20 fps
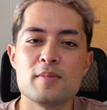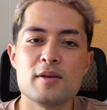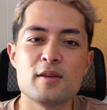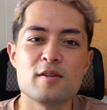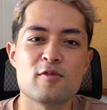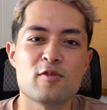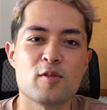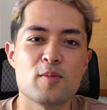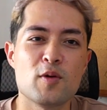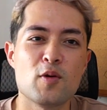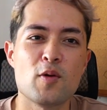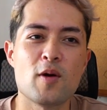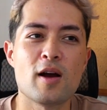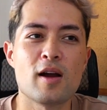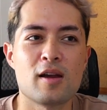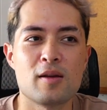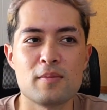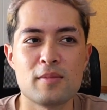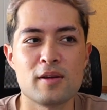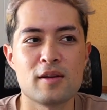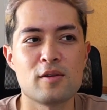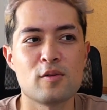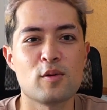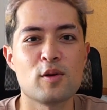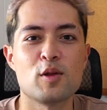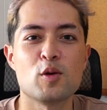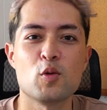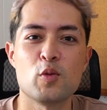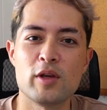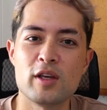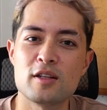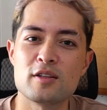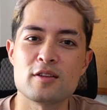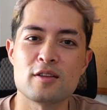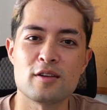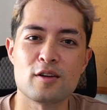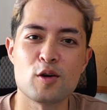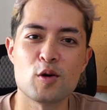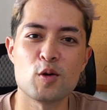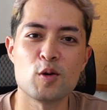being from Hawaii and being really weak to
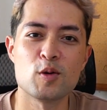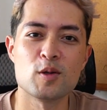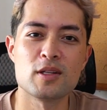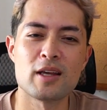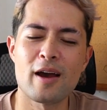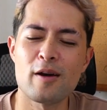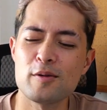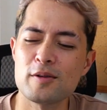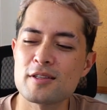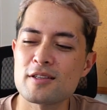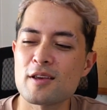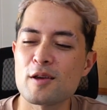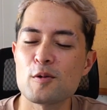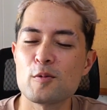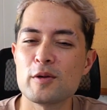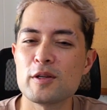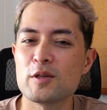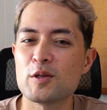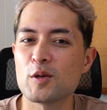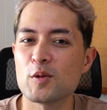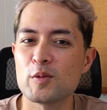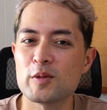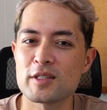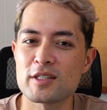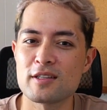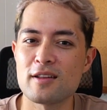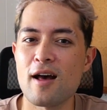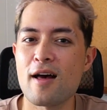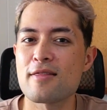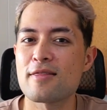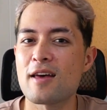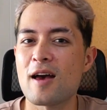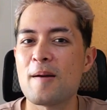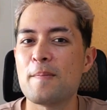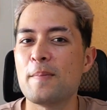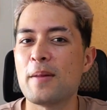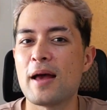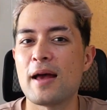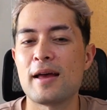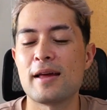the cold, I would say winter was not
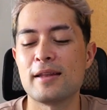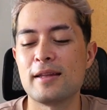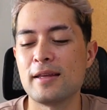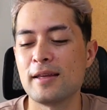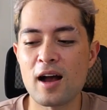that bad.